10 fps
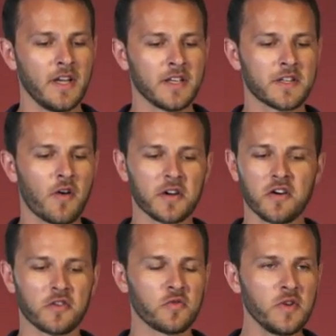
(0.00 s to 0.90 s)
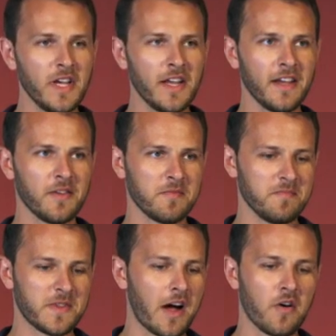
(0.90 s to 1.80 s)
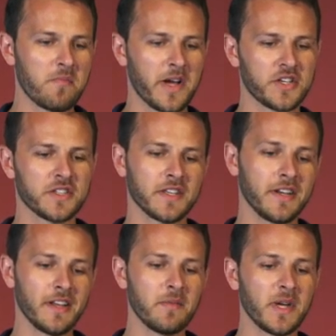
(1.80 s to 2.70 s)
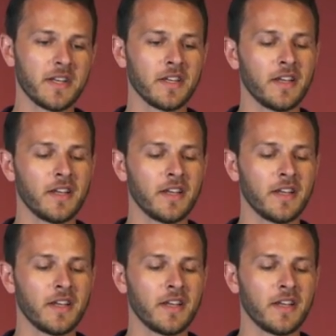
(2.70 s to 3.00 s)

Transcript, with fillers: So it got really down by just a little bit.